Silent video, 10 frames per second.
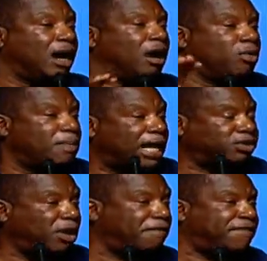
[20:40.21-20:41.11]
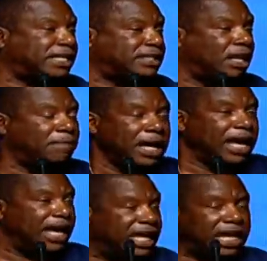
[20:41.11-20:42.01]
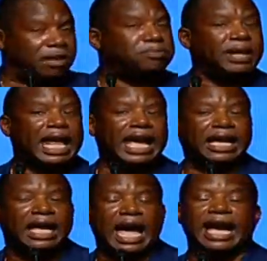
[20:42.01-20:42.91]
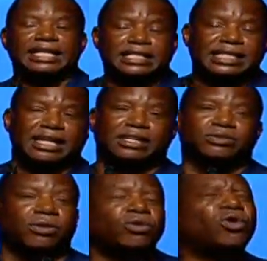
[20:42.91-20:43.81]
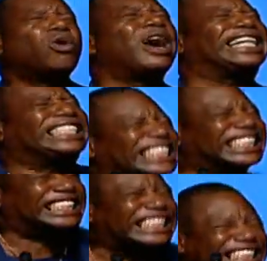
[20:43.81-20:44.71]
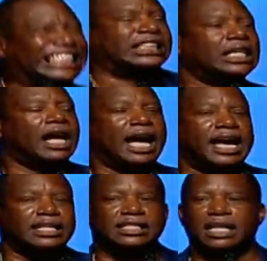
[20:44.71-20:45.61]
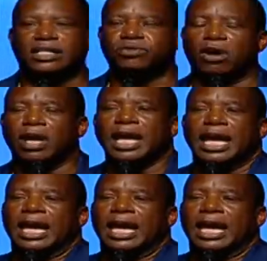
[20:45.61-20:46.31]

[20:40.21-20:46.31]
Uh, we might as well fess up. He didn't play. I hate to say this word. Ooh, I, oh, I hate to say this word.